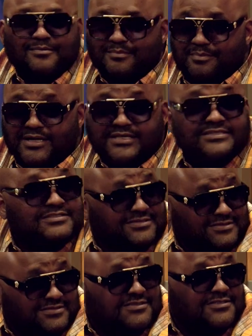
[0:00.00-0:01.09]
But it's
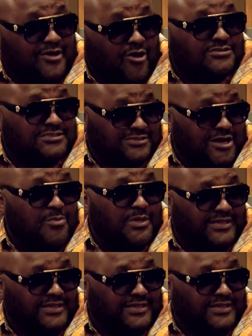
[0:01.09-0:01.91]
causes come with